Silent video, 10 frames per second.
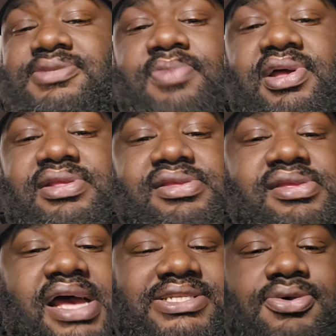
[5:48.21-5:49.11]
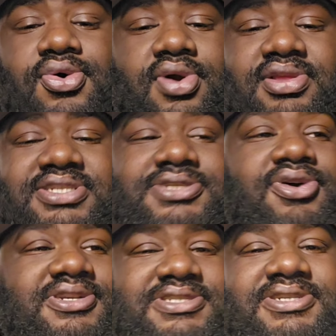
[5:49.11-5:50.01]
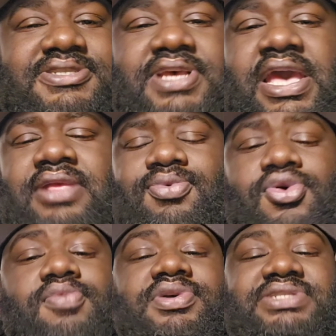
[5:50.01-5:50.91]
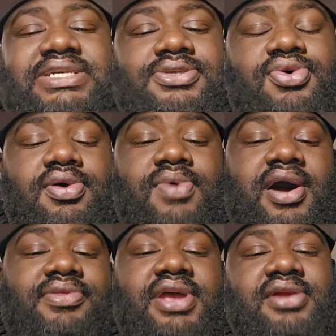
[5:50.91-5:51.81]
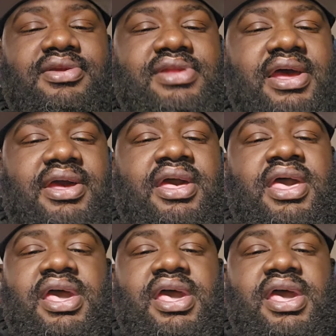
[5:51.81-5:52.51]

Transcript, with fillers: but that's according to sources and rumors that's going around the internet.